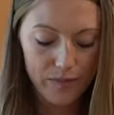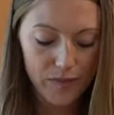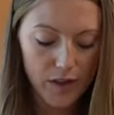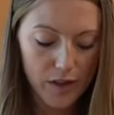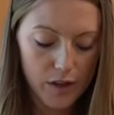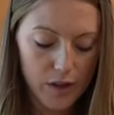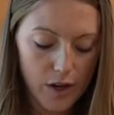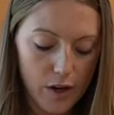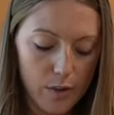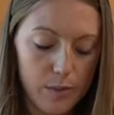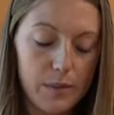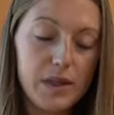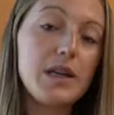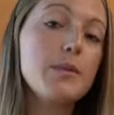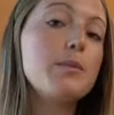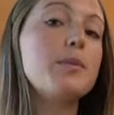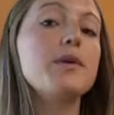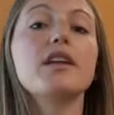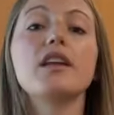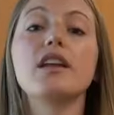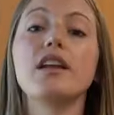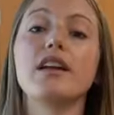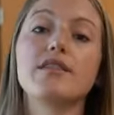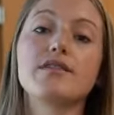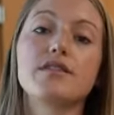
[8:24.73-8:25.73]

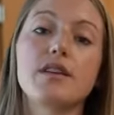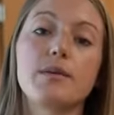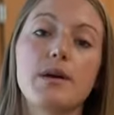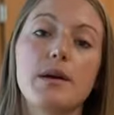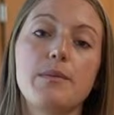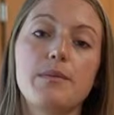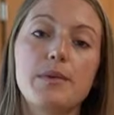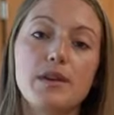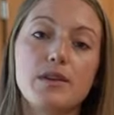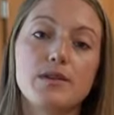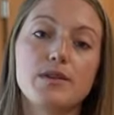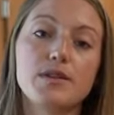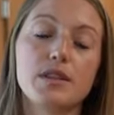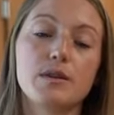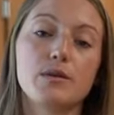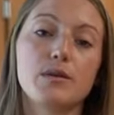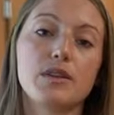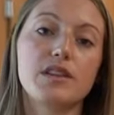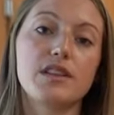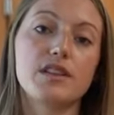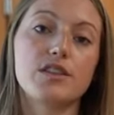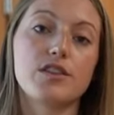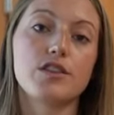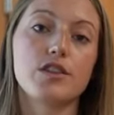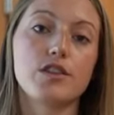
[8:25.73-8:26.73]
manipulatives I might be using
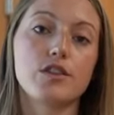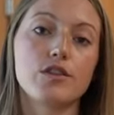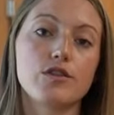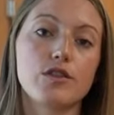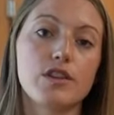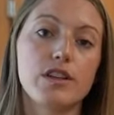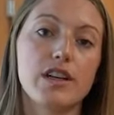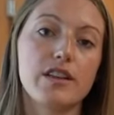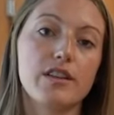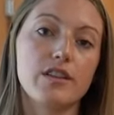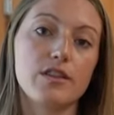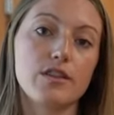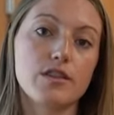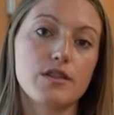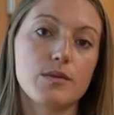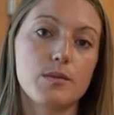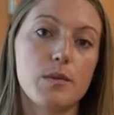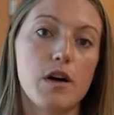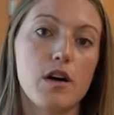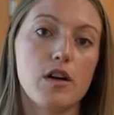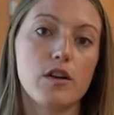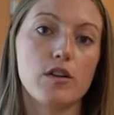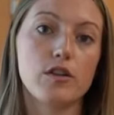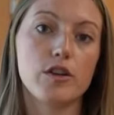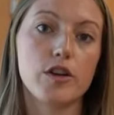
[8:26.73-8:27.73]
with the children in their
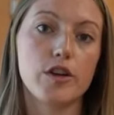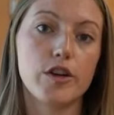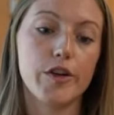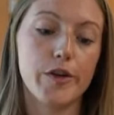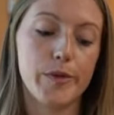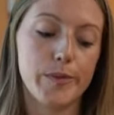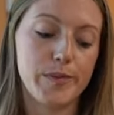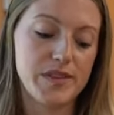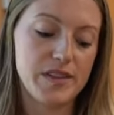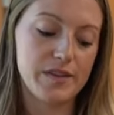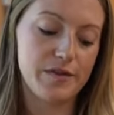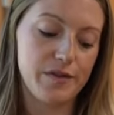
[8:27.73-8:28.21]
small groups.